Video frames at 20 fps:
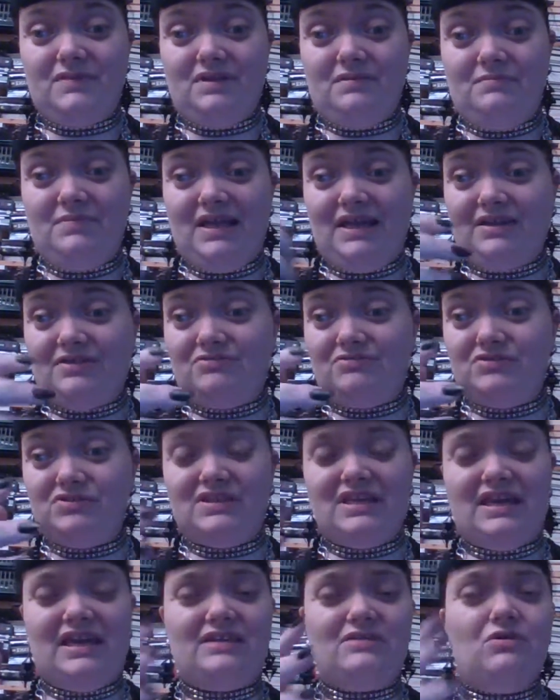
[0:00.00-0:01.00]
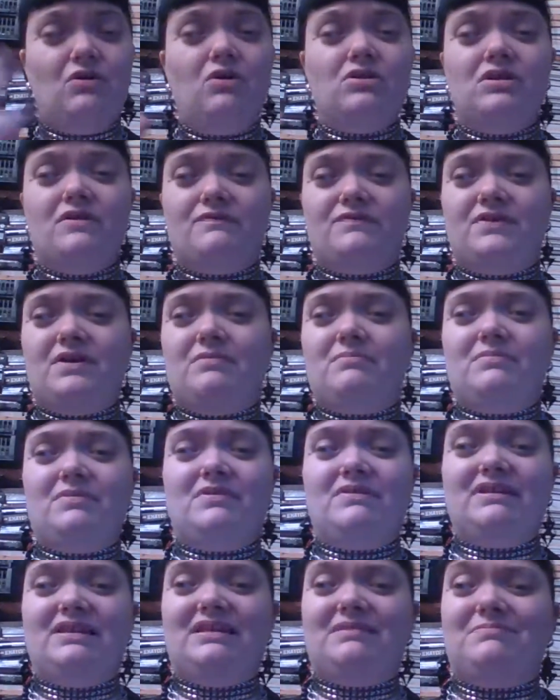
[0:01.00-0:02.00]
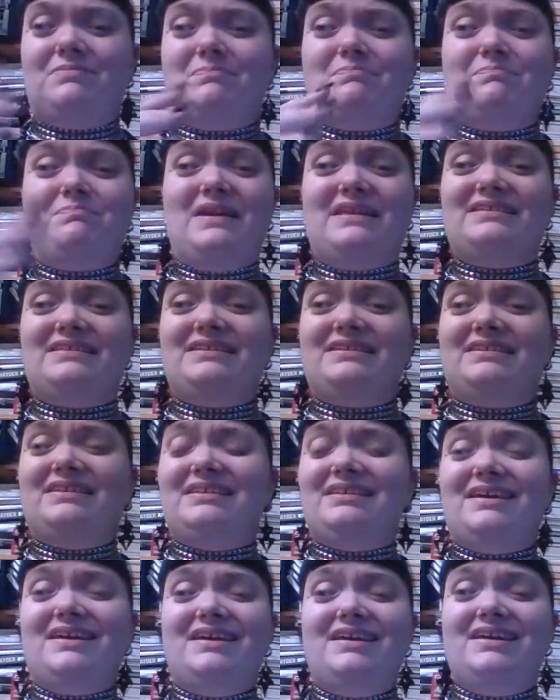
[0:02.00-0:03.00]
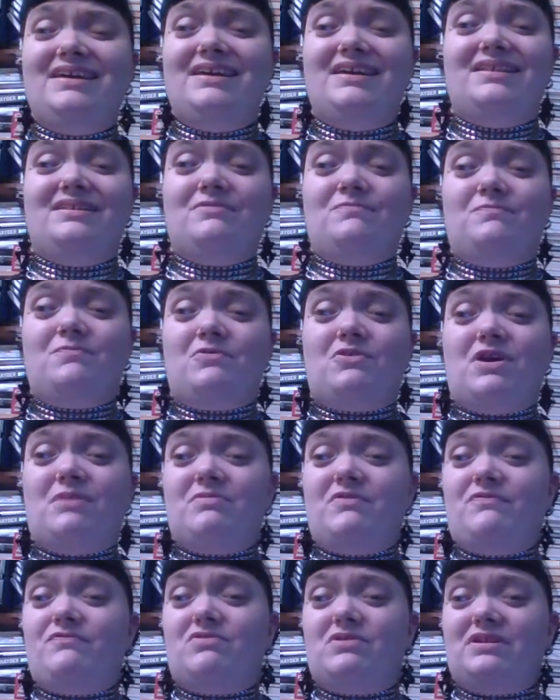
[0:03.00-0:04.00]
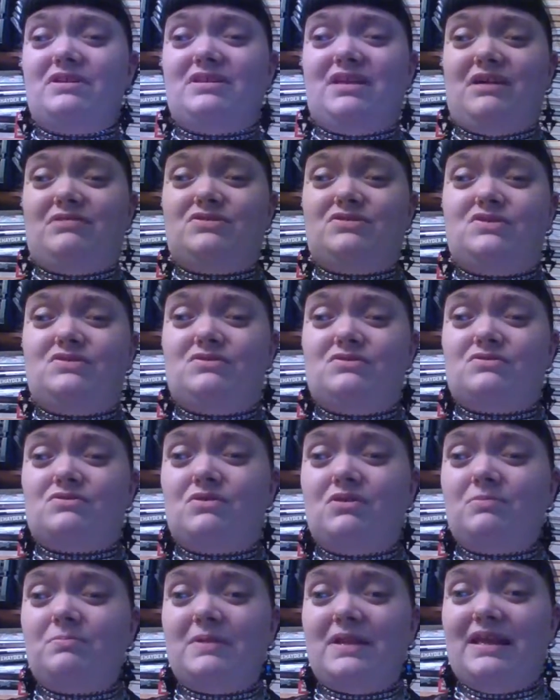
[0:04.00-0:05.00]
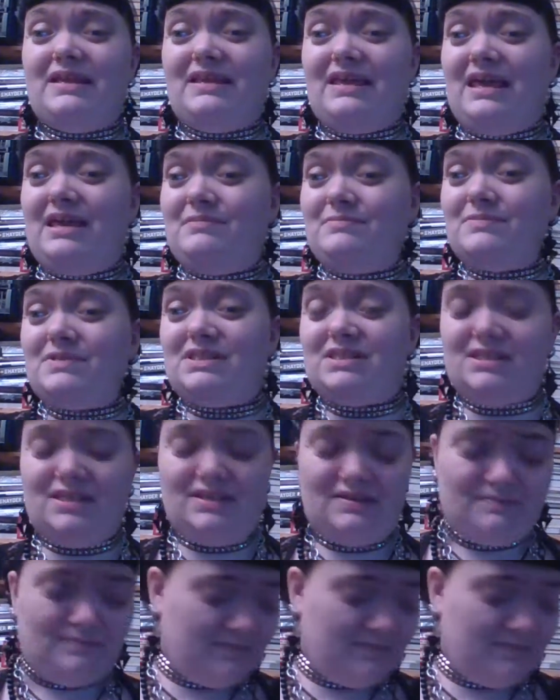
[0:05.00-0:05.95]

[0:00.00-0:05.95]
Black Crusade, all of them. Really, basically the Warhammer 40,000 role-playing games.